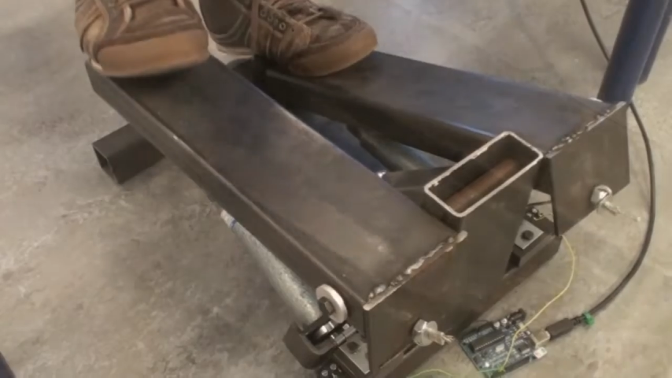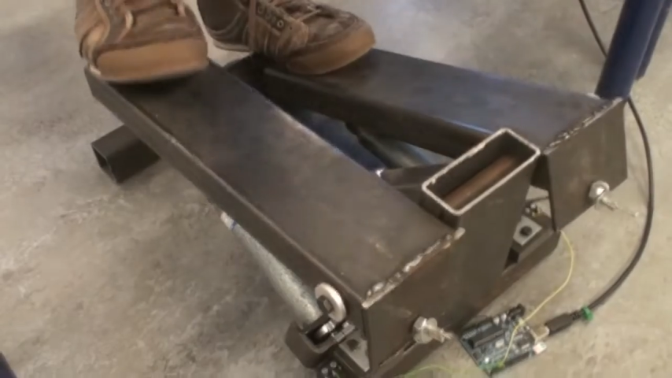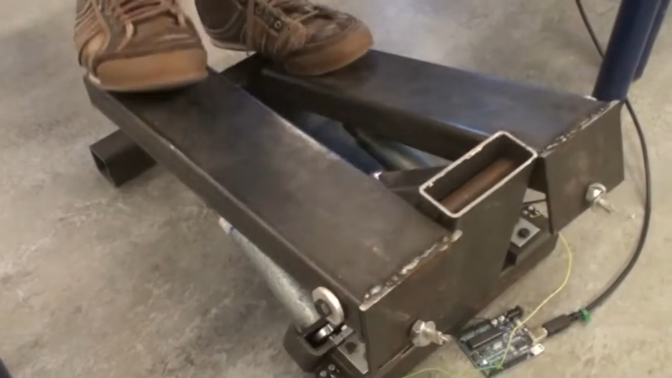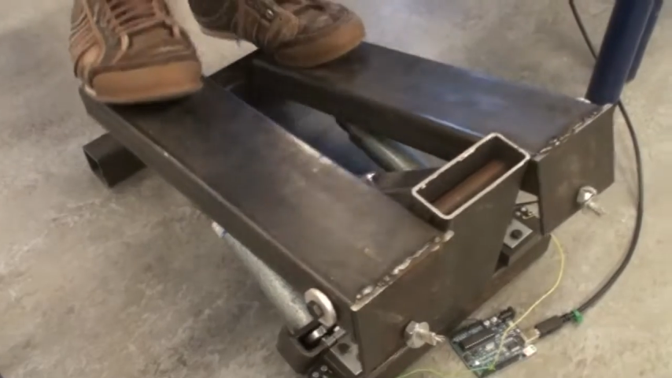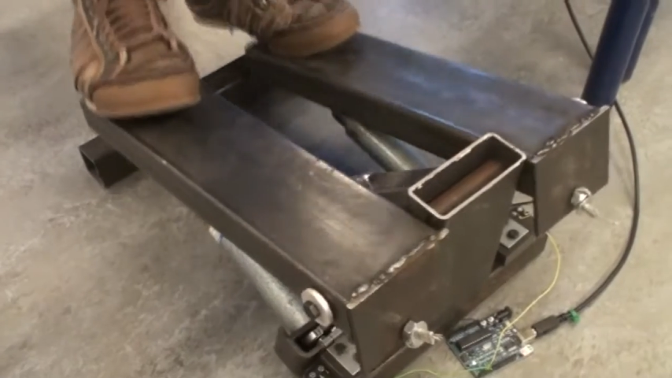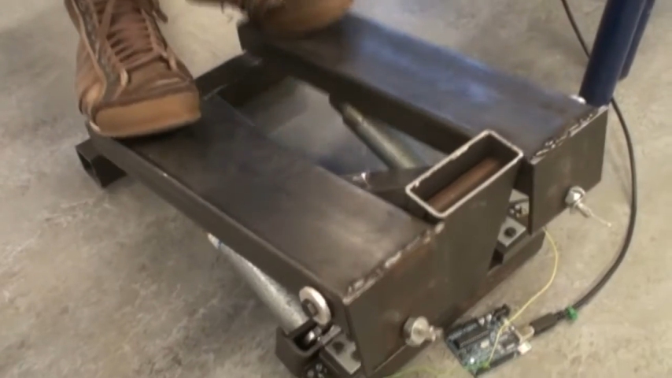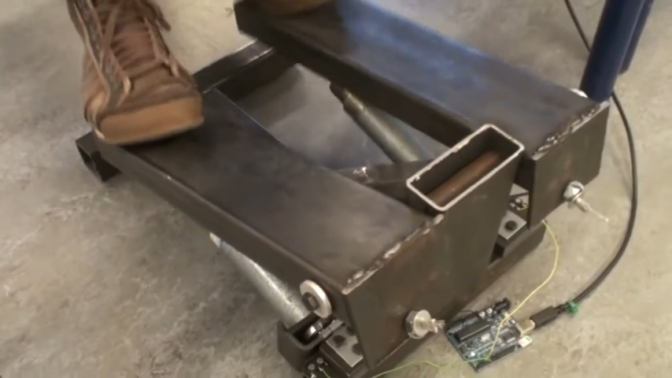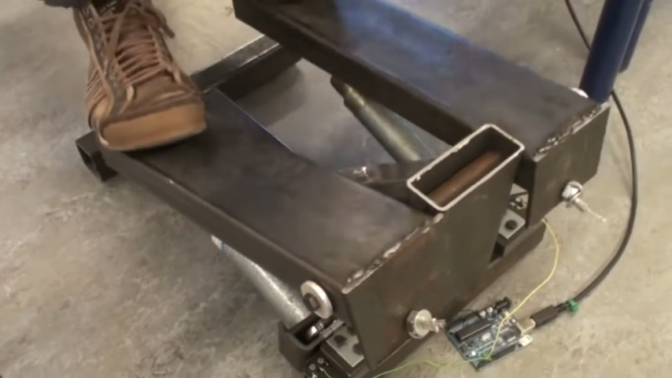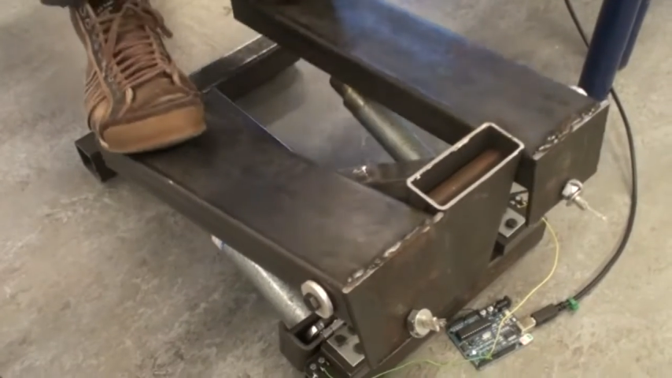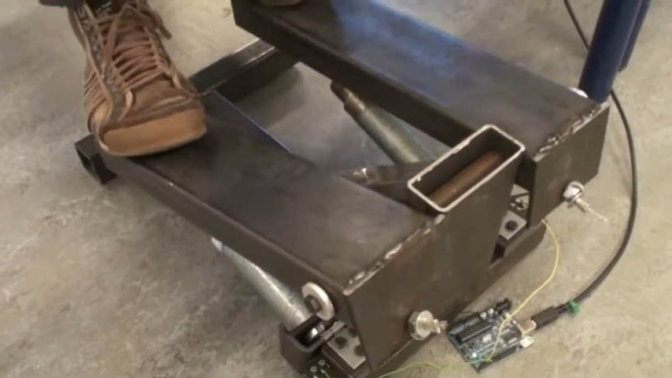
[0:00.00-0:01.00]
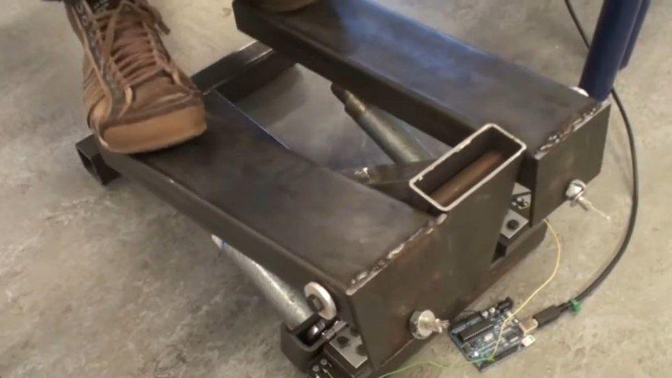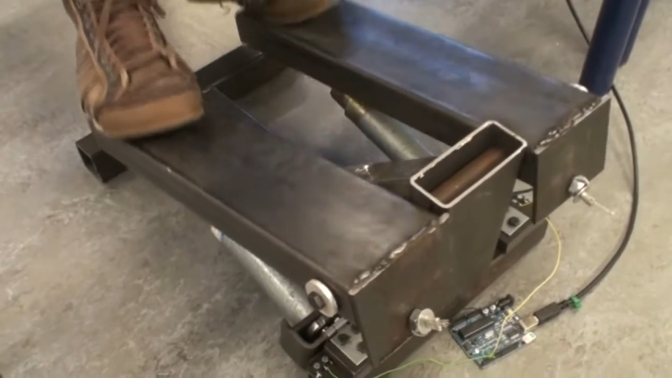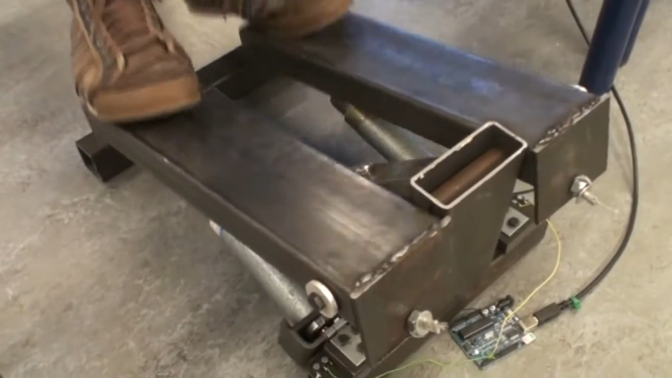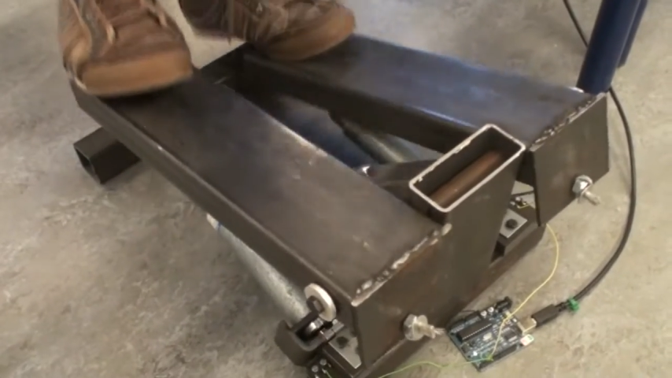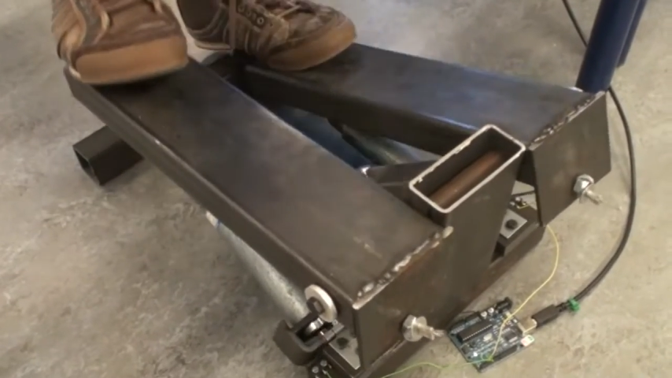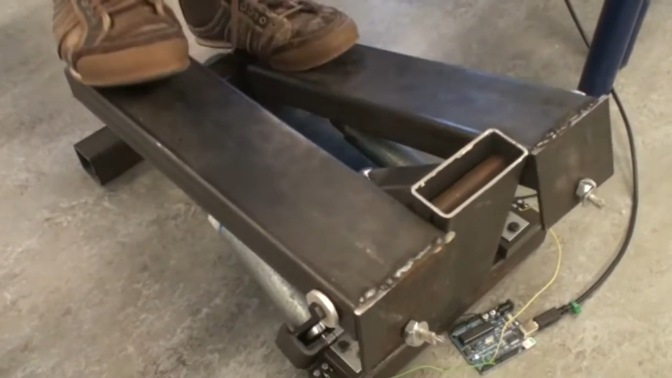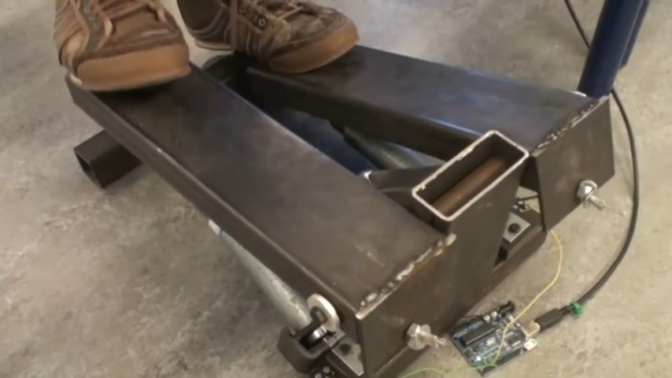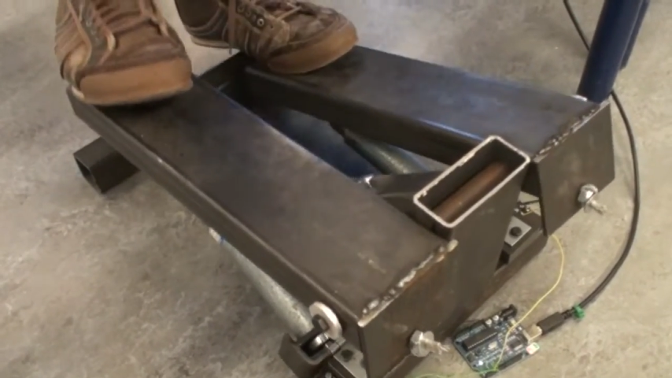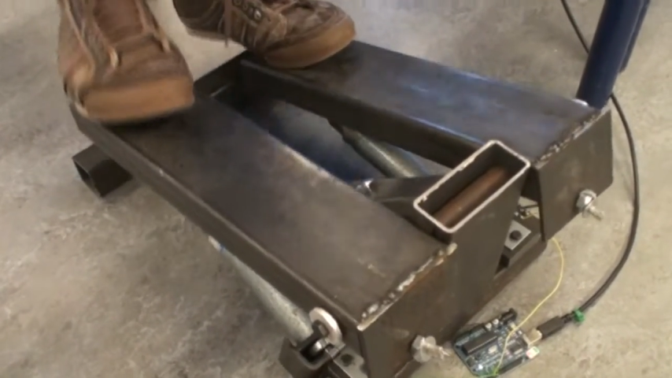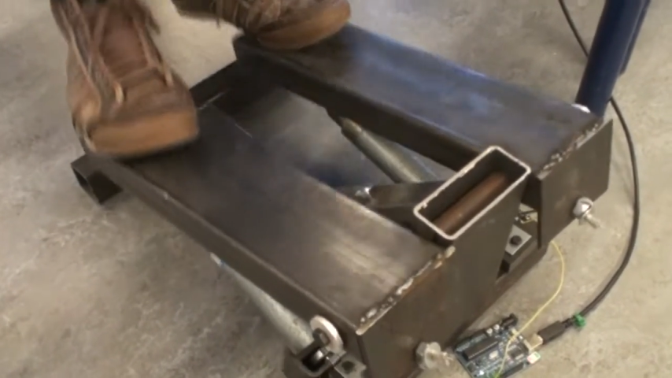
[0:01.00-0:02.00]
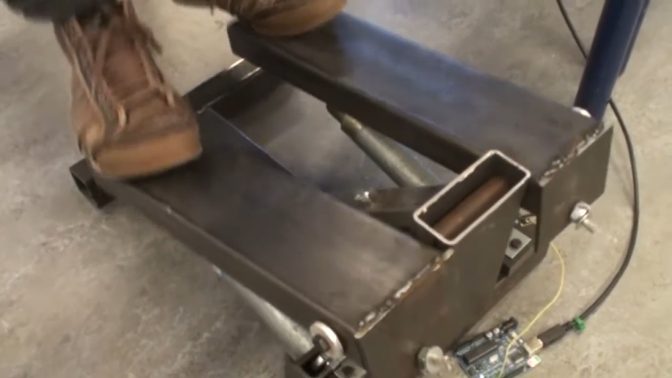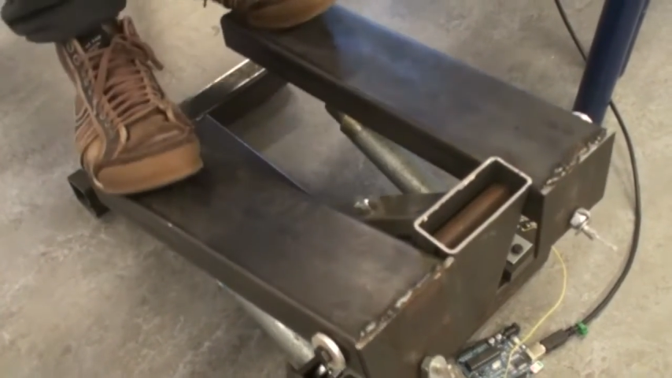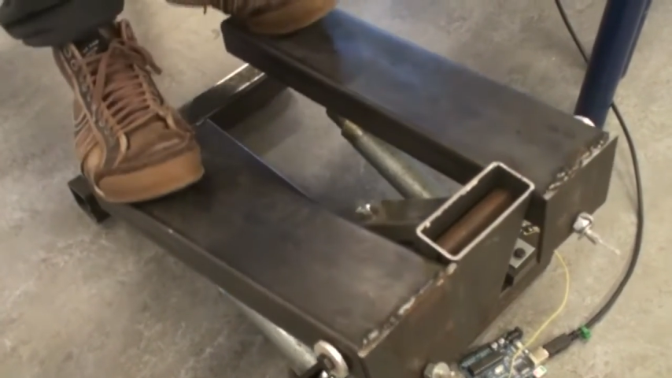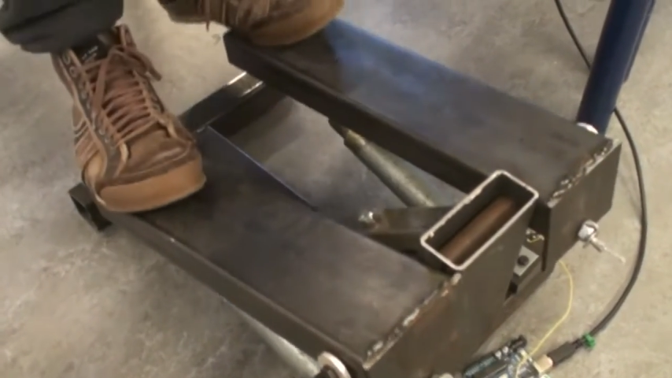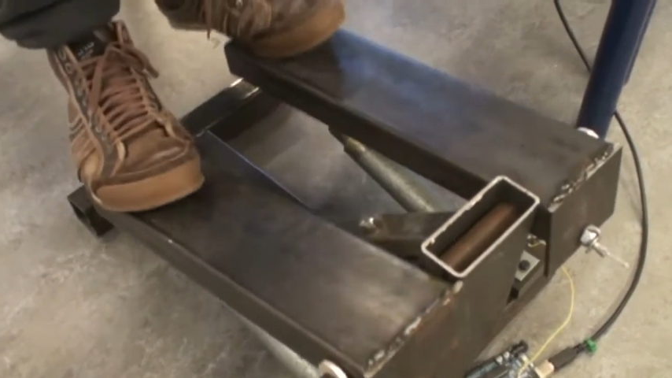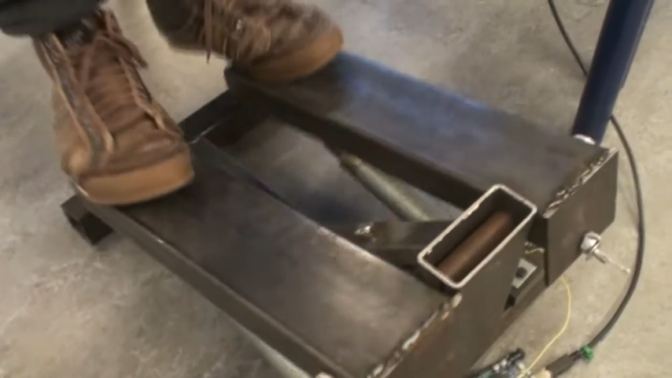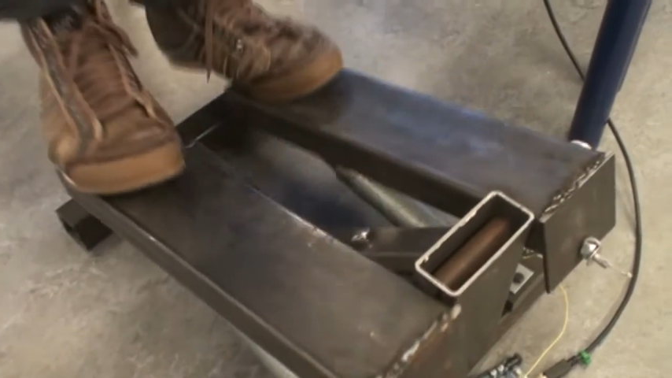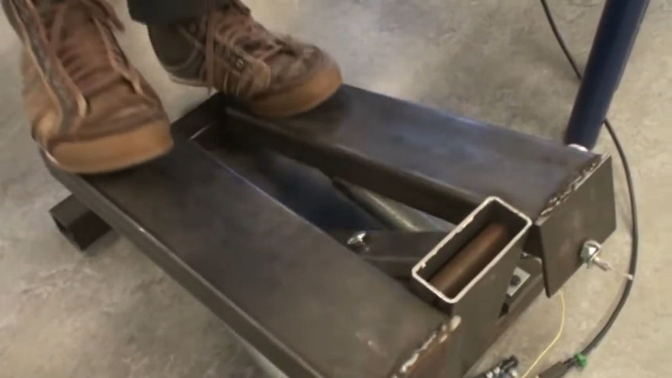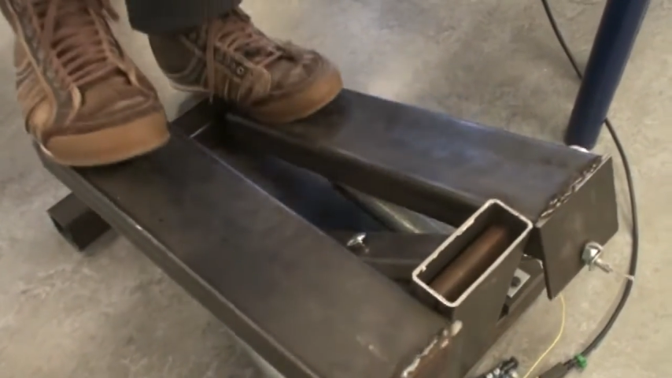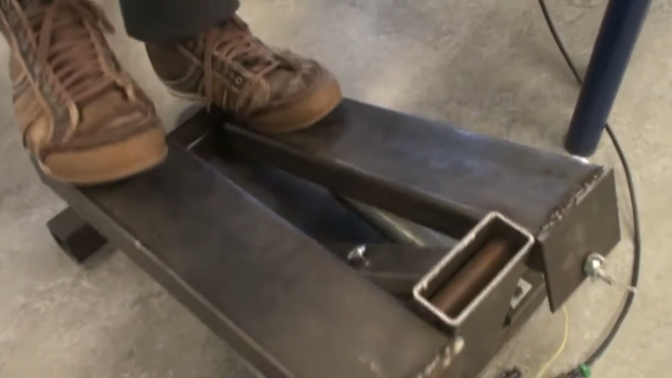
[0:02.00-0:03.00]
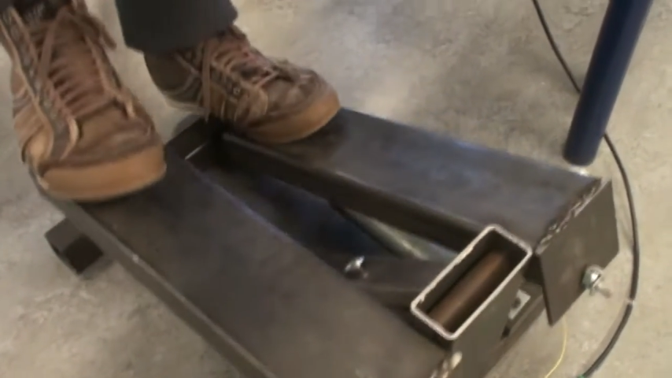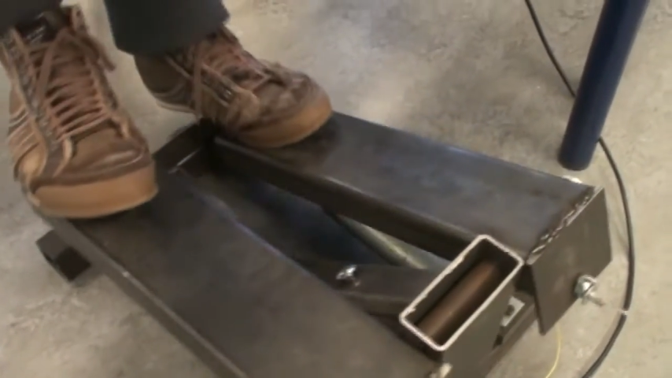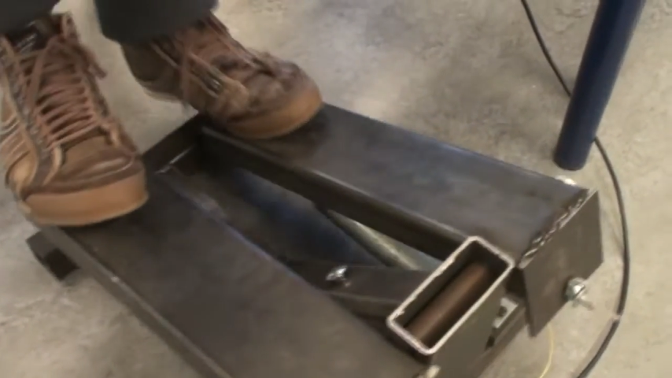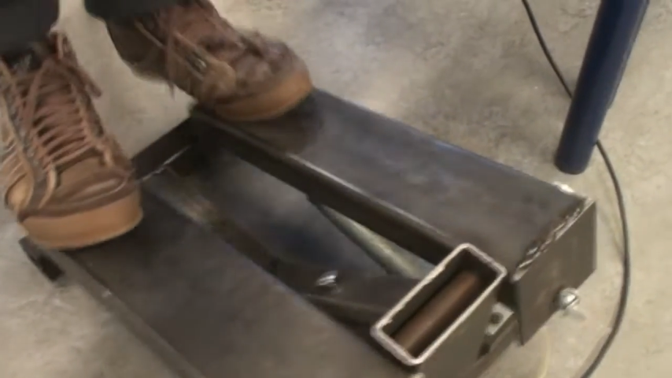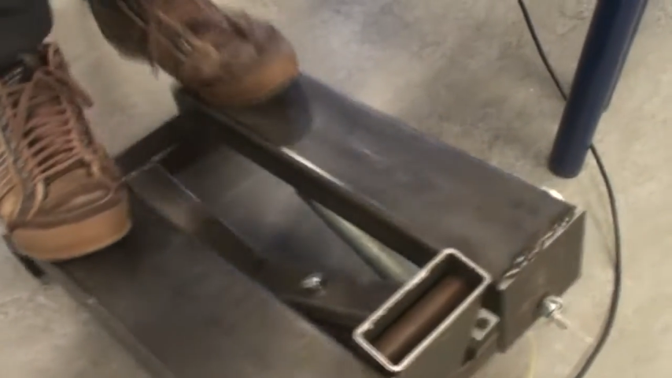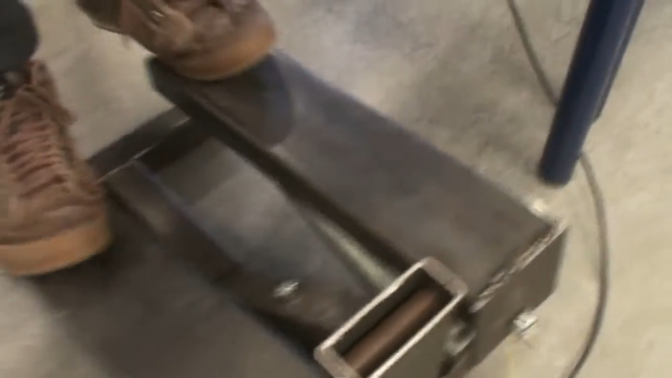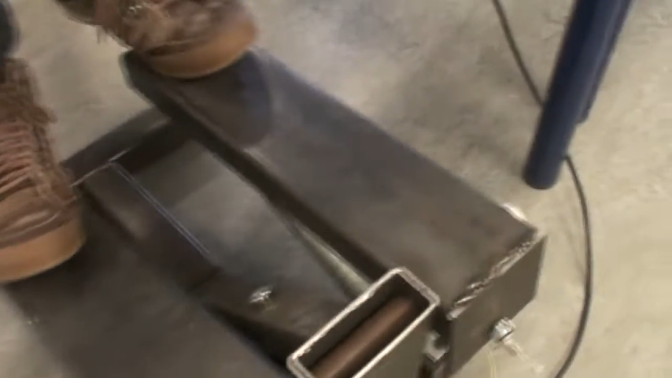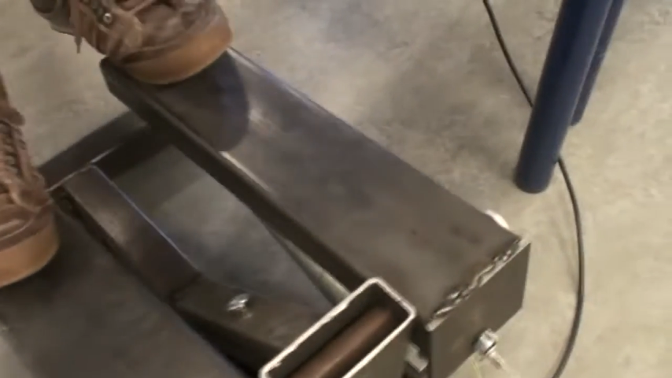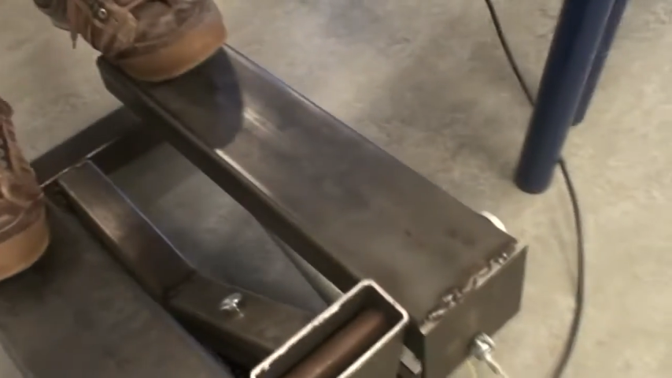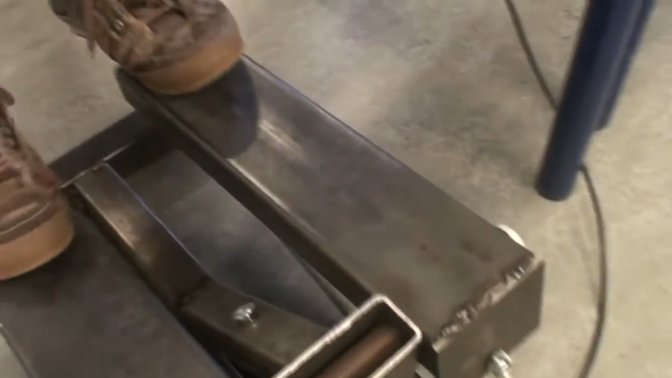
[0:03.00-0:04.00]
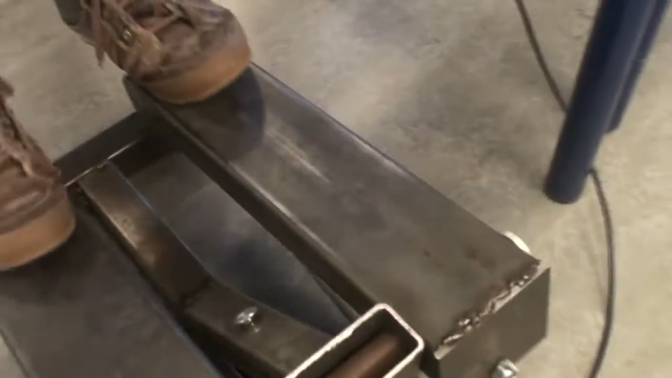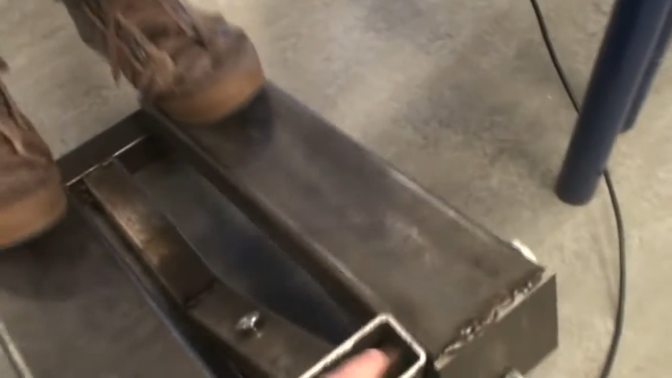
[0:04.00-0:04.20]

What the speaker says: No face is visible, so there are no lips to read.